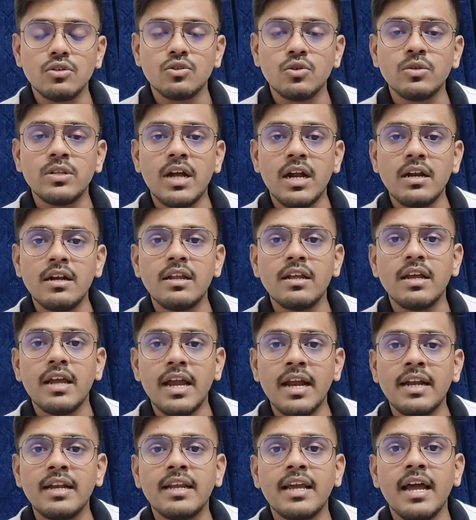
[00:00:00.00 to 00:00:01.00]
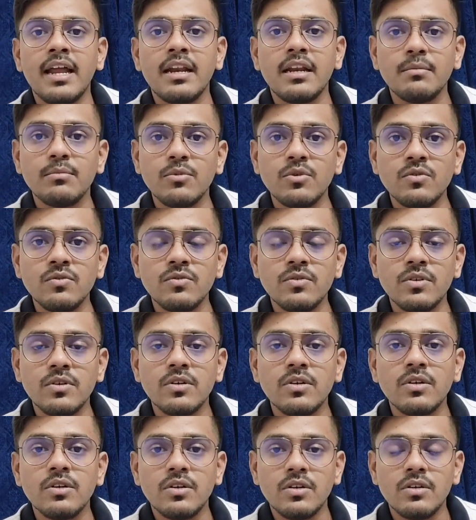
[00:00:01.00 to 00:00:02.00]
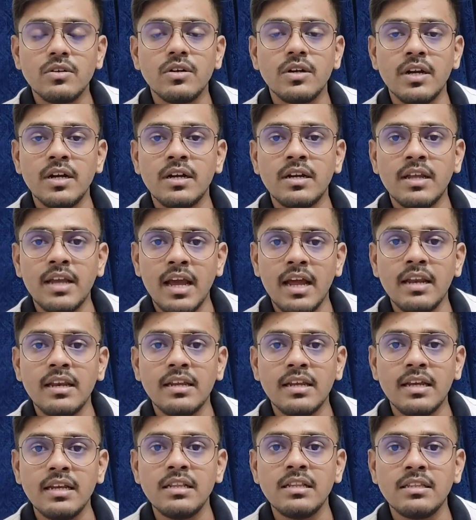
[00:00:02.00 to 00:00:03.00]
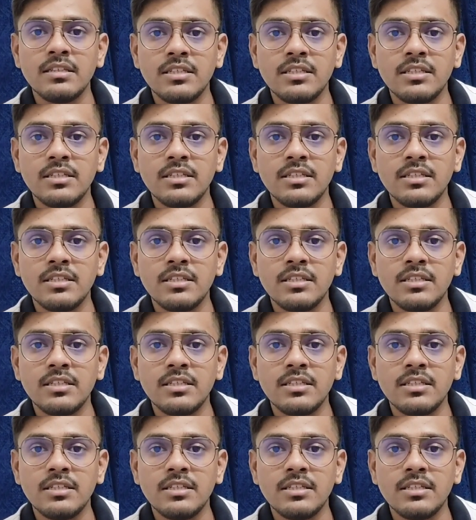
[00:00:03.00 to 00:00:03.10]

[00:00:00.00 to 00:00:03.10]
so that it can kill